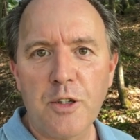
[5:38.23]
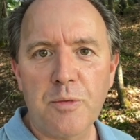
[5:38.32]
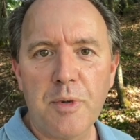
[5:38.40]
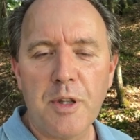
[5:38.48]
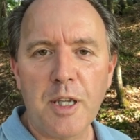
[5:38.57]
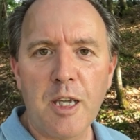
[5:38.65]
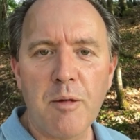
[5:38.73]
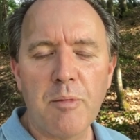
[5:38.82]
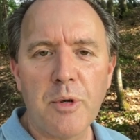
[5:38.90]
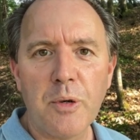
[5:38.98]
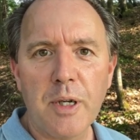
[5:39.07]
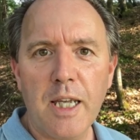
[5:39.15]
with the
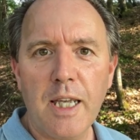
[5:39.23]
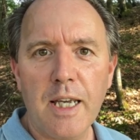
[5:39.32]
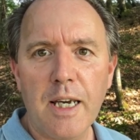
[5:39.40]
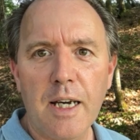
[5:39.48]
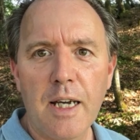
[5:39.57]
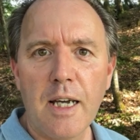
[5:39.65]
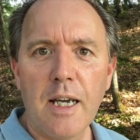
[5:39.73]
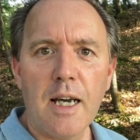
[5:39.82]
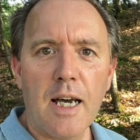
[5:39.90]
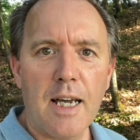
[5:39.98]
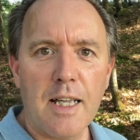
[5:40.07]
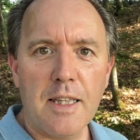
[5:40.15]
gimbal here,
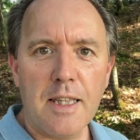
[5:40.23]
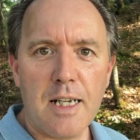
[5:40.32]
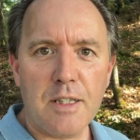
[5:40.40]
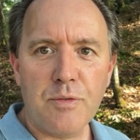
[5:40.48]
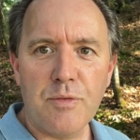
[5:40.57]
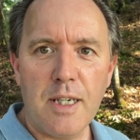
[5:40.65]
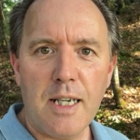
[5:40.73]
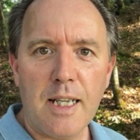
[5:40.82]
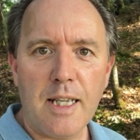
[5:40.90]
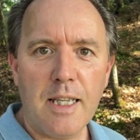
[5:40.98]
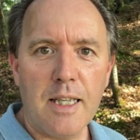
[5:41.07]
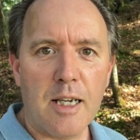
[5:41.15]
and that's
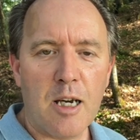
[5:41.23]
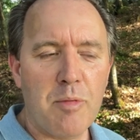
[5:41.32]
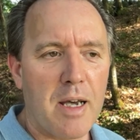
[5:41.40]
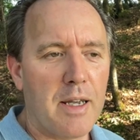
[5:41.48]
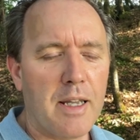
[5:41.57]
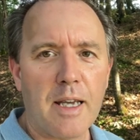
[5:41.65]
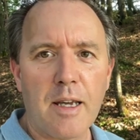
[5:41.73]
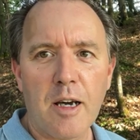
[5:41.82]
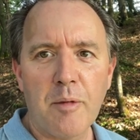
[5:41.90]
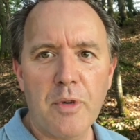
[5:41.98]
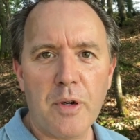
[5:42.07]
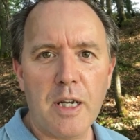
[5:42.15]
really about it.
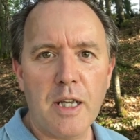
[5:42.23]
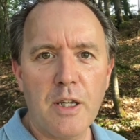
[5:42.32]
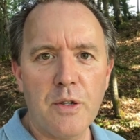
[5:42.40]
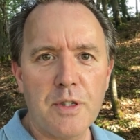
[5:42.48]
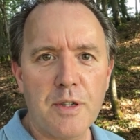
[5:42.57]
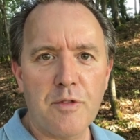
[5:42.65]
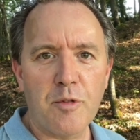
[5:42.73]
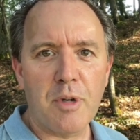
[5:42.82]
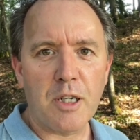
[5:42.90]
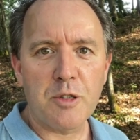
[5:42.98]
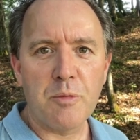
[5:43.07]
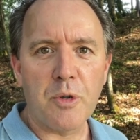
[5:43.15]
I'm not going to use it for
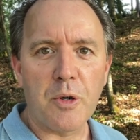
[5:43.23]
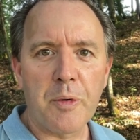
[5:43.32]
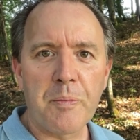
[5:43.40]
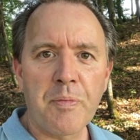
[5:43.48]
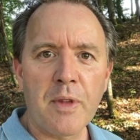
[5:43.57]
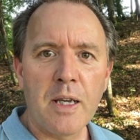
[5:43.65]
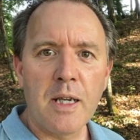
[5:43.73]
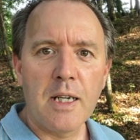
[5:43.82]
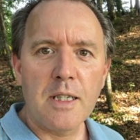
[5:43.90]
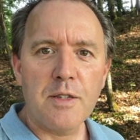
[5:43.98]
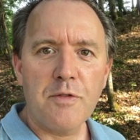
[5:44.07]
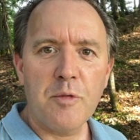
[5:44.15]
much more.
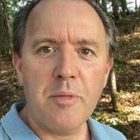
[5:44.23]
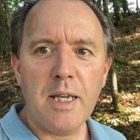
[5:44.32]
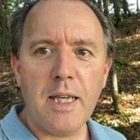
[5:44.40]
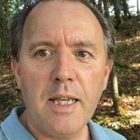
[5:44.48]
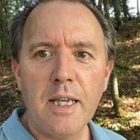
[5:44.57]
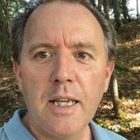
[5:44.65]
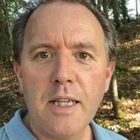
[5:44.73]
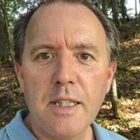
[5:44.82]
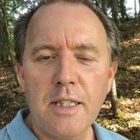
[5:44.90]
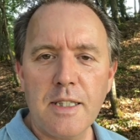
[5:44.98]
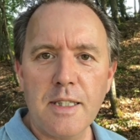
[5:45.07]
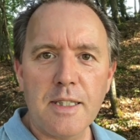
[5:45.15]
So for me,
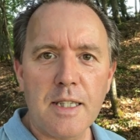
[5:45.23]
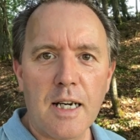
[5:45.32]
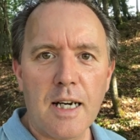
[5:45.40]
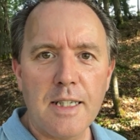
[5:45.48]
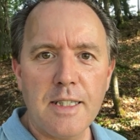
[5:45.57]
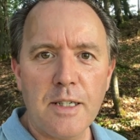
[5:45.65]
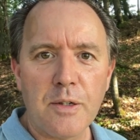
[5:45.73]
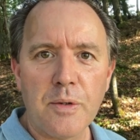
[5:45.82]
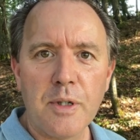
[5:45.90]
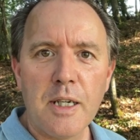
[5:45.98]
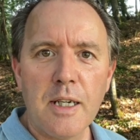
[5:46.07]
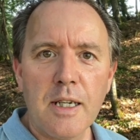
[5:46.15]
this is ideal.
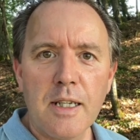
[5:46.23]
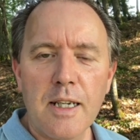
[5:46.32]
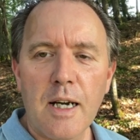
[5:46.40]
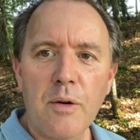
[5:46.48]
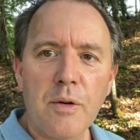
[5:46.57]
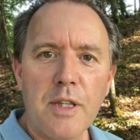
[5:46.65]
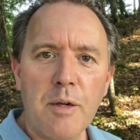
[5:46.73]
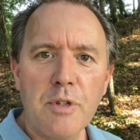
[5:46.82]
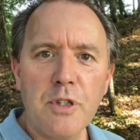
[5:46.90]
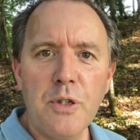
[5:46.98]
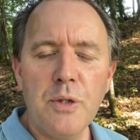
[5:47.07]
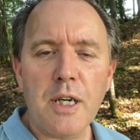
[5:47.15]
Now, there were
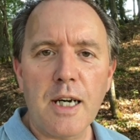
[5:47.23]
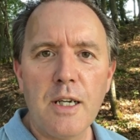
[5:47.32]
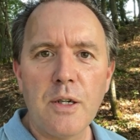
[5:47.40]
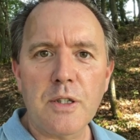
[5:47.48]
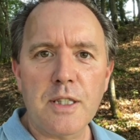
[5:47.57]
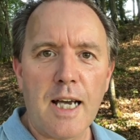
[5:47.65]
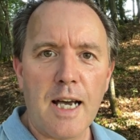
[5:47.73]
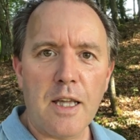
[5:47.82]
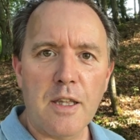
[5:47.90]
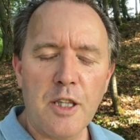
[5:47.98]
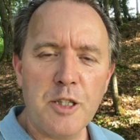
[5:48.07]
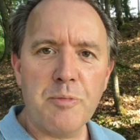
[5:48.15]
two that I looked at.
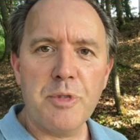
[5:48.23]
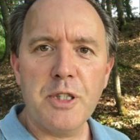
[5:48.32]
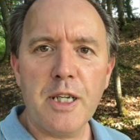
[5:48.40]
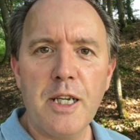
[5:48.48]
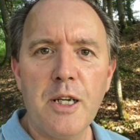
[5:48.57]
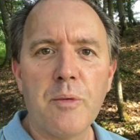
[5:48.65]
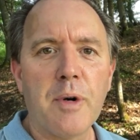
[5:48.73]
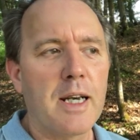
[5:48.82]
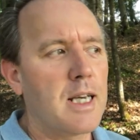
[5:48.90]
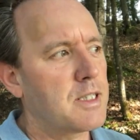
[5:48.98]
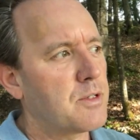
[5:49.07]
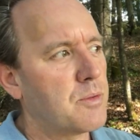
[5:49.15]
This particular one
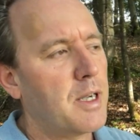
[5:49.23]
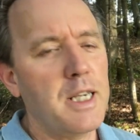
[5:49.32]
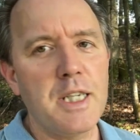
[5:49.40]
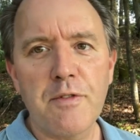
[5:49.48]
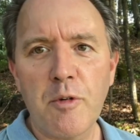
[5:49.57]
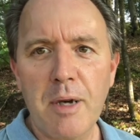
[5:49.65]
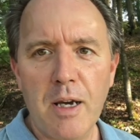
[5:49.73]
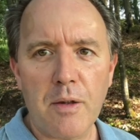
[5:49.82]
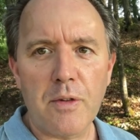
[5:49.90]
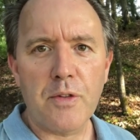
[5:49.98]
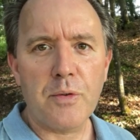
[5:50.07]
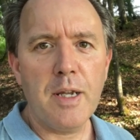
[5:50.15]
has a range of about
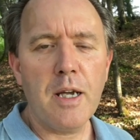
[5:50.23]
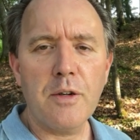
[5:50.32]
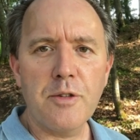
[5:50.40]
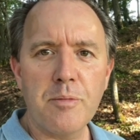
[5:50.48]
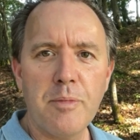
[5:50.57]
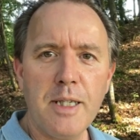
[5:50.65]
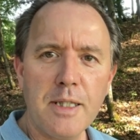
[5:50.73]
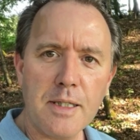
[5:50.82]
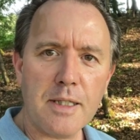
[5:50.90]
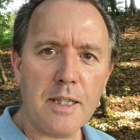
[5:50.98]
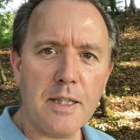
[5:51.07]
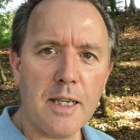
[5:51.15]
300
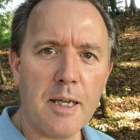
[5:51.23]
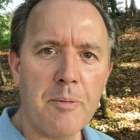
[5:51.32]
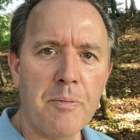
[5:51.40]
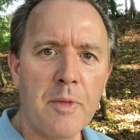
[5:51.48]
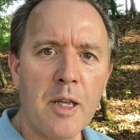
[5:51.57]
meters, I think,